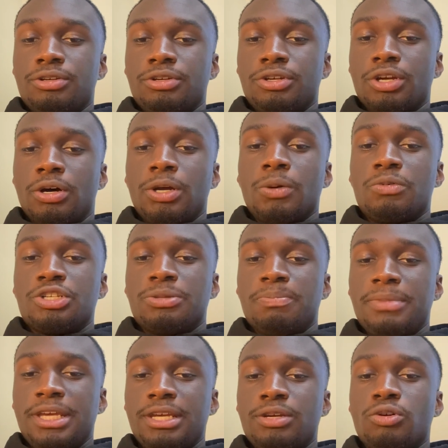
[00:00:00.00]
You know, it was
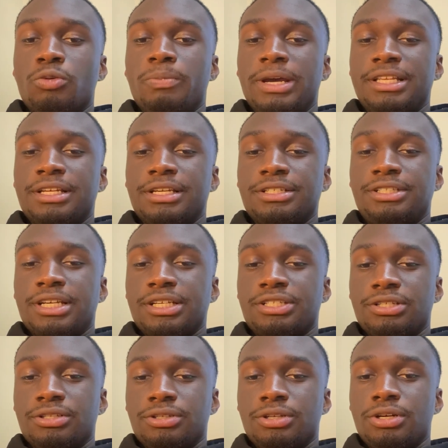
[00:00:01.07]
me who made the
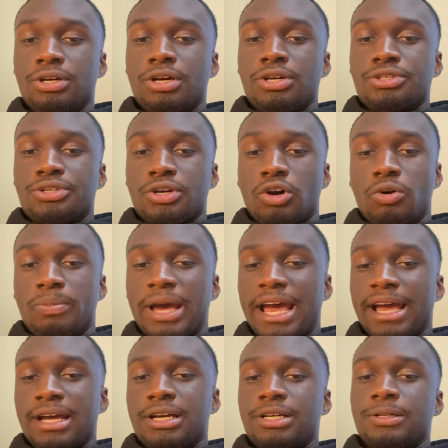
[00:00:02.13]
decision to go
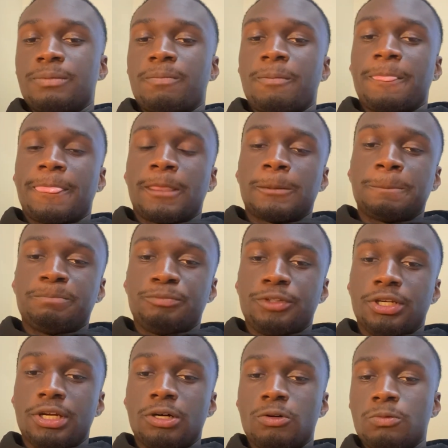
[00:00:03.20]
back.
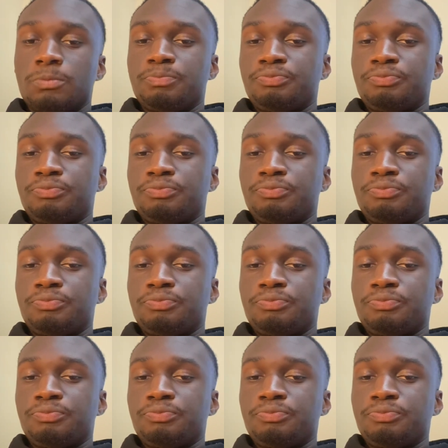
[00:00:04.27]
You know,